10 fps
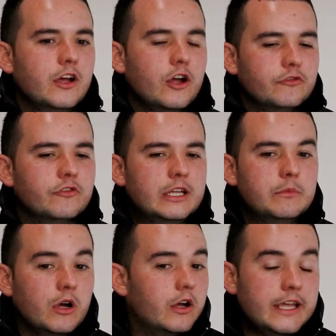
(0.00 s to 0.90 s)
hopefully.
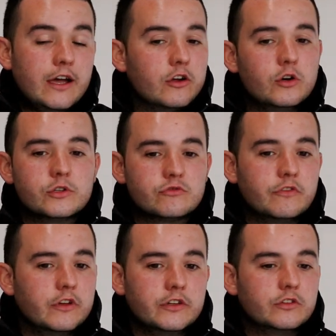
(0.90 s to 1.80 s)
But yeah, I always
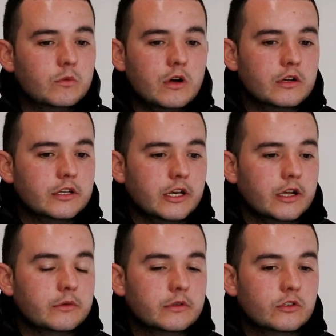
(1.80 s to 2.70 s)
refer to what, you
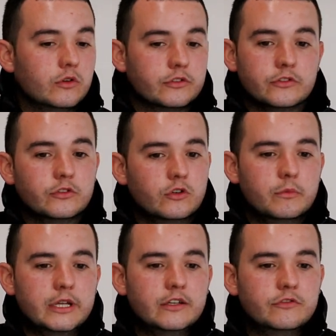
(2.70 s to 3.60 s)
know, Gordon taught
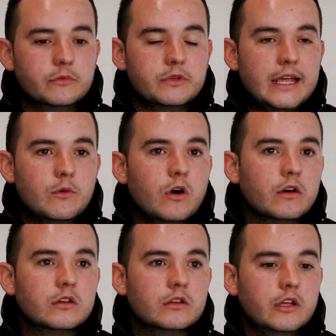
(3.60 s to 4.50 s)
me from day
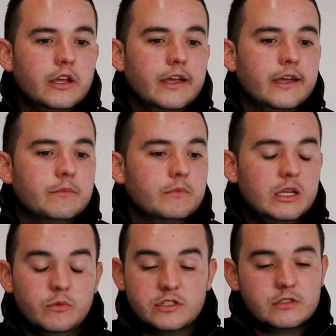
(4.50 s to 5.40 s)
one.
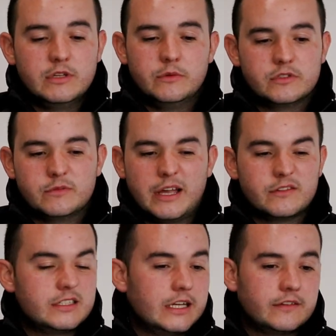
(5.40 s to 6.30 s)
It was about a
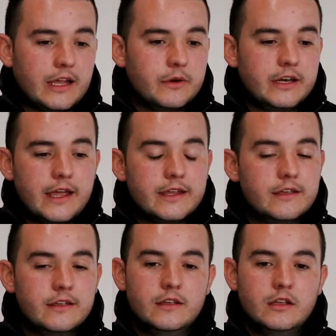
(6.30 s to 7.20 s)
6-hour day,
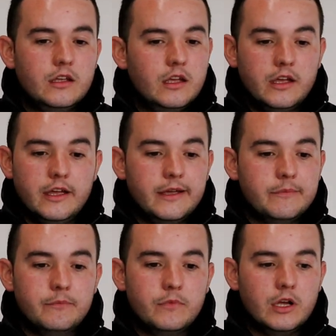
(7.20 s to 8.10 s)

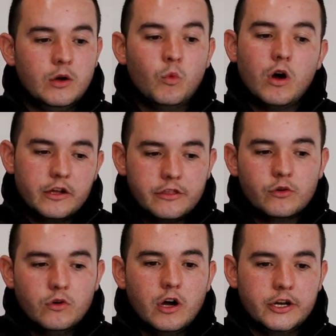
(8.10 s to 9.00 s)
and what I
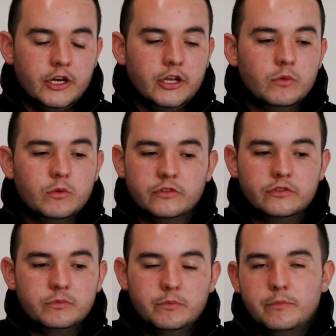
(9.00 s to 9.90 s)
thought I knew
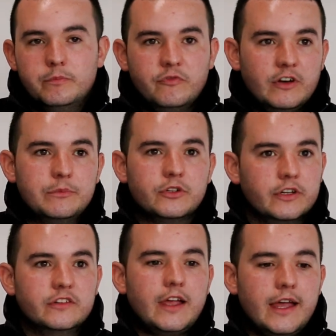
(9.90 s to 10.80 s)
was flipped on
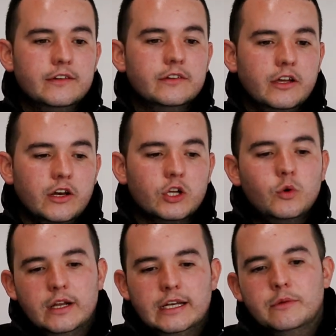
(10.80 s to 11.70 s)
its head, and I
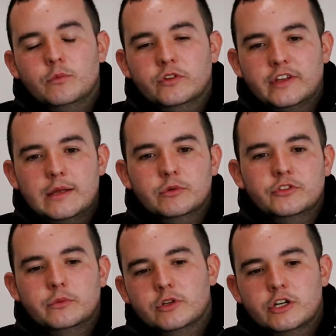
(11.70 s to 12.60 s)
quickly was able
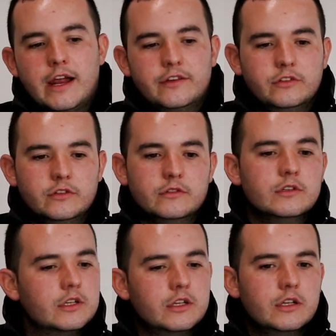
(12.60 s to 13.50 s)
to progress
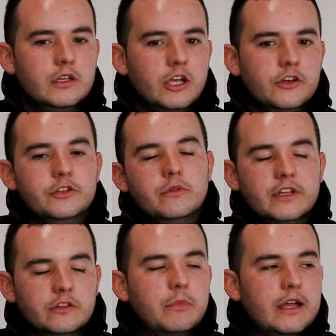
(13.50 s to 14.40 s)
and do
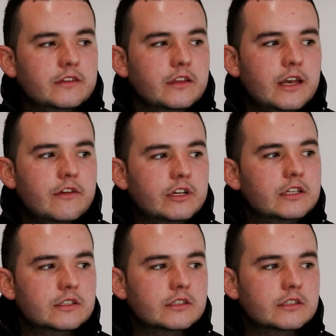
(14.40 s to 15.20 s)
things better than ever.